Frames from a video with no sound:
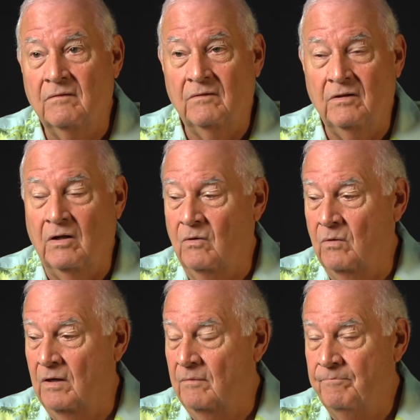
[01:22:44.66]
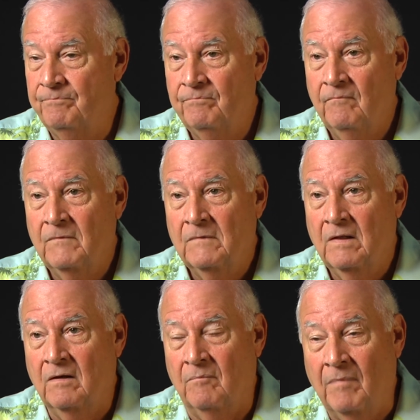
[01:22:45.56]
you know um,
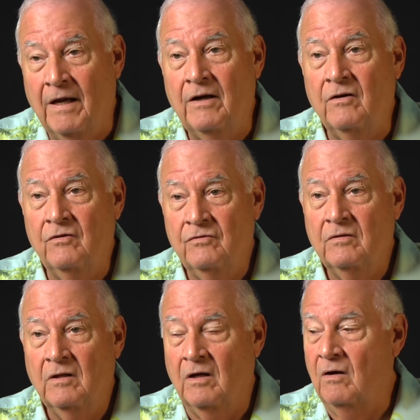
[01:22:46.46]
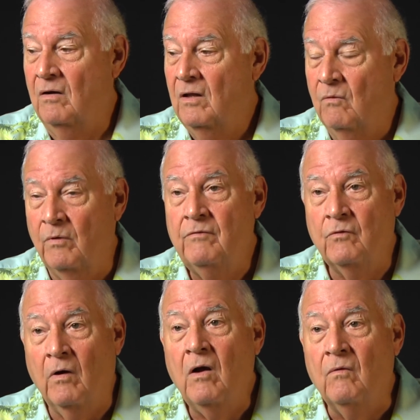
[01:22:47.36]
uh, mayors, uh, we've
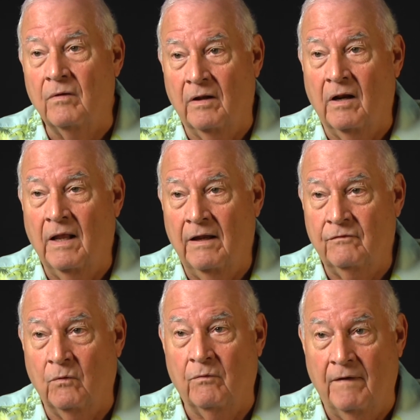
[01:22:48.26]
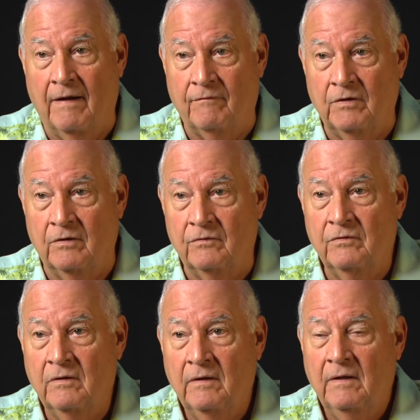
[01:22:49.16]
grown in the last mm. four or five years,
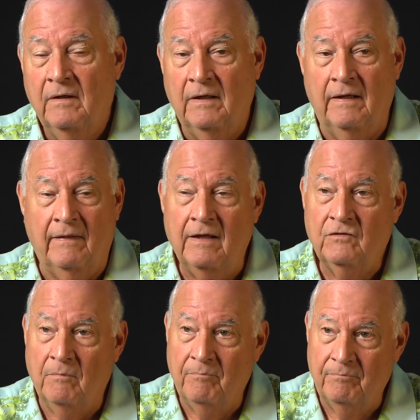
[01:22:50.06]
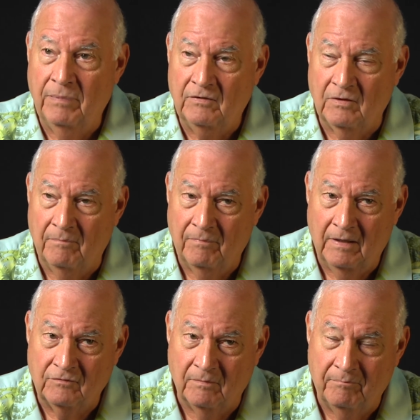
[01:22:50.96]
and that's a that's a
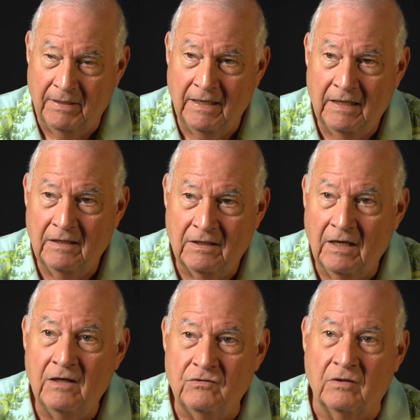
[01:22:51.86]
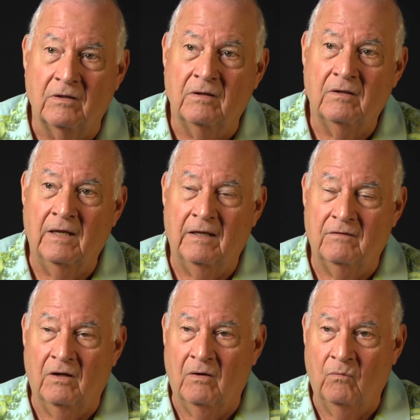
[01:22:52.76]
that's a big indication that
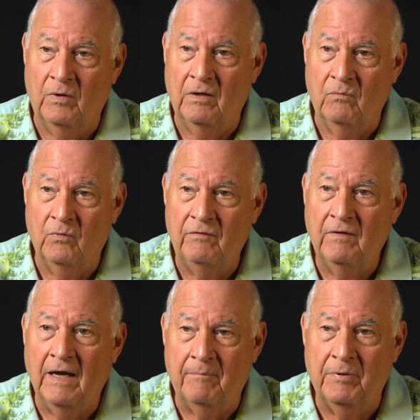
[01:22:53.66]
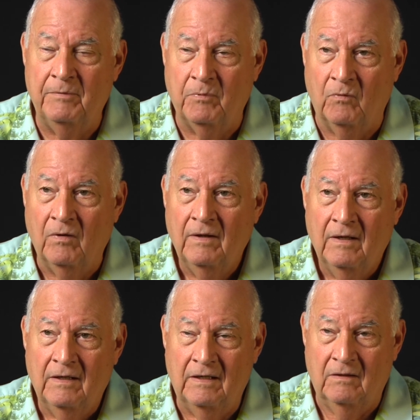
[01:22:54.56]
uh, we we've got people.
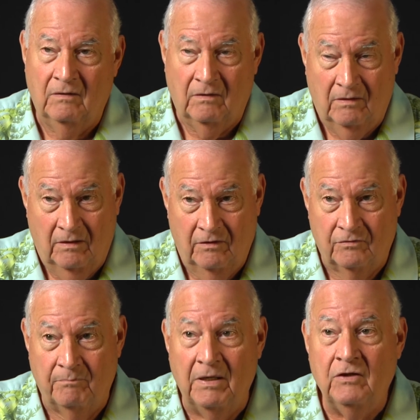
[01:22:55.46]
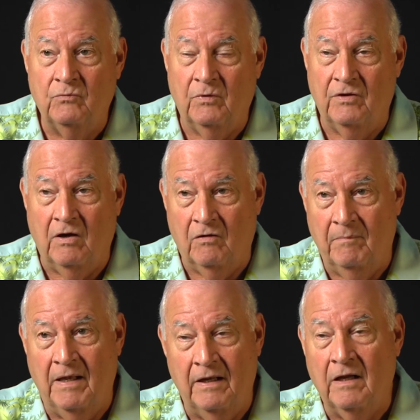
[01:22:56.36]
In, uh, this bench we're talking
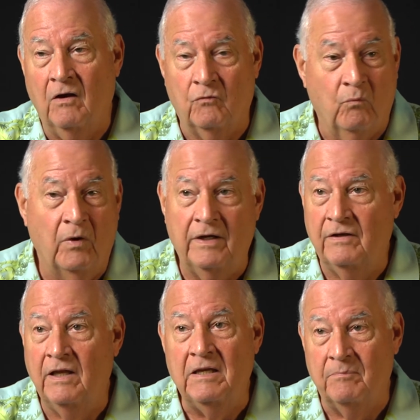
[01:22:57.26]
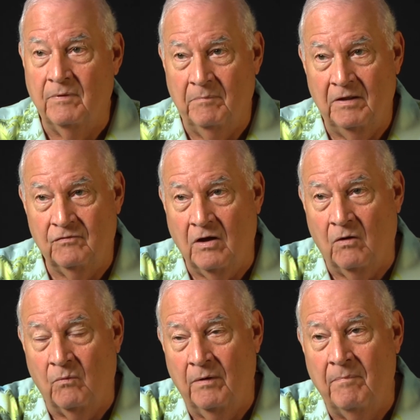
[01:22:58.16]
about it goes way deep. I mean, it's all
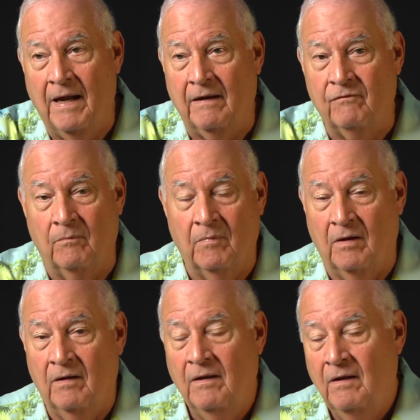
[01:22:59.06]
the way back from uh,